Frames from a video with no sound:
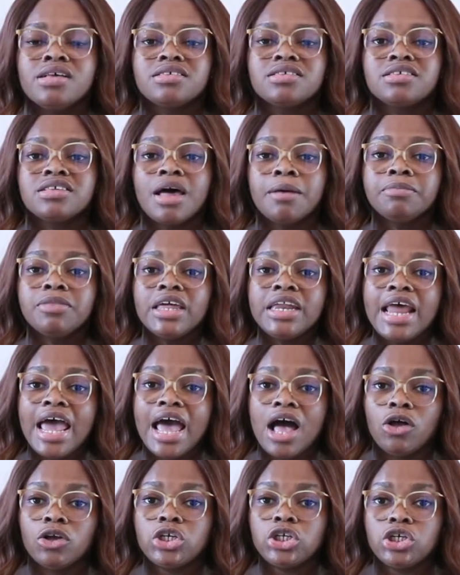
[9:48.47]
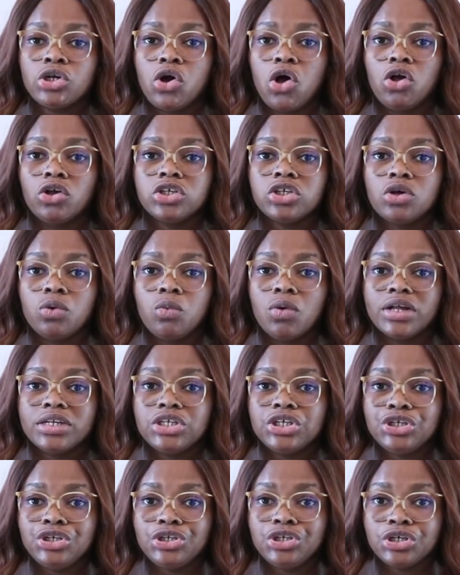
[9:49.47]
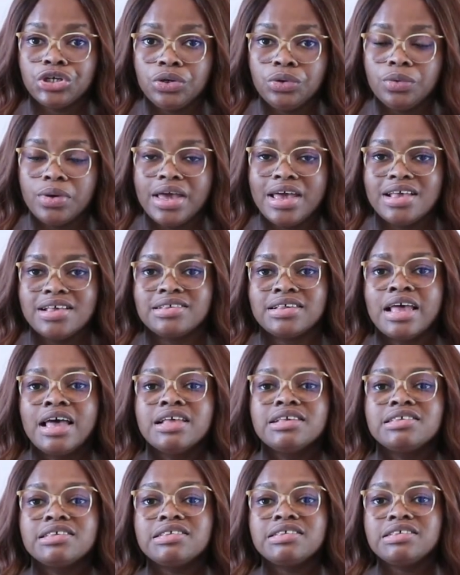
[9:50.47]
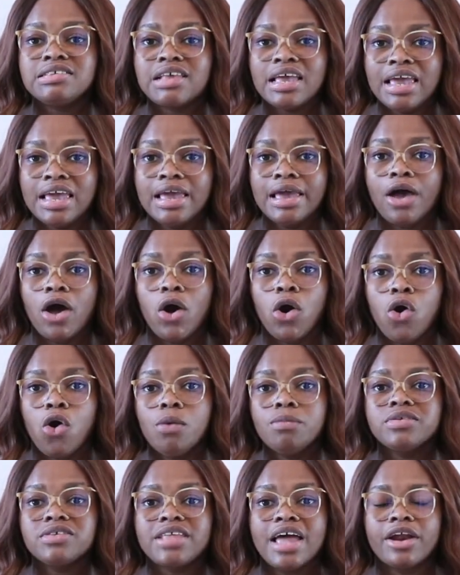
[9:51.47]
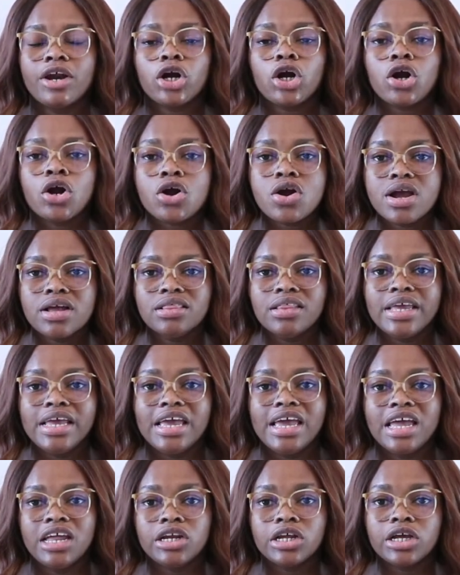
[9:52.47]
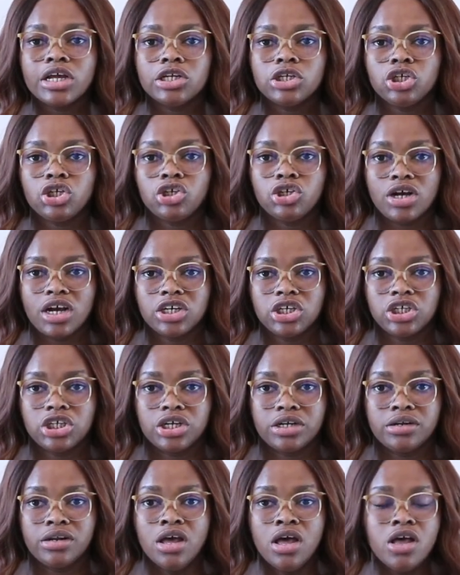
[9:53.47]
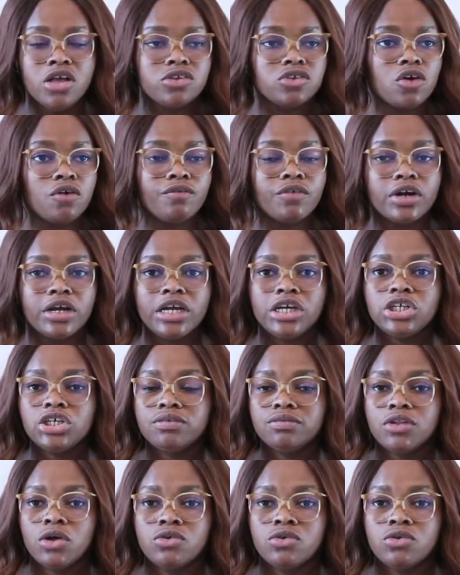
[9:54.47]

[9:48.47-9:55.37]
Something else you also want to do is see homes that are currently in construction. So for each of